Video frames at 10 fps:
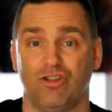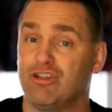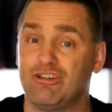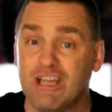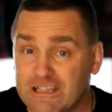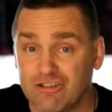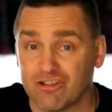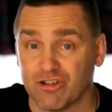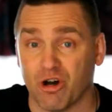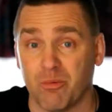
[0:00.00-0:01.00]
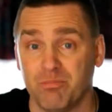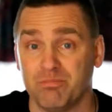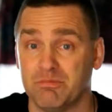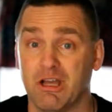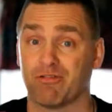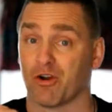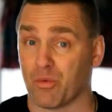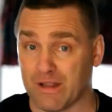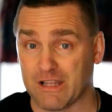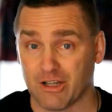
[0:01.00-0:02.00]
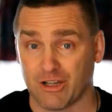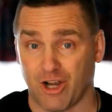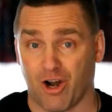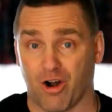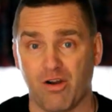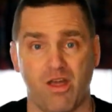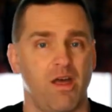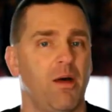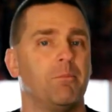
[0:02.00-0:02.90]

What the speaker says: You can teach it to them if they're willing to learn.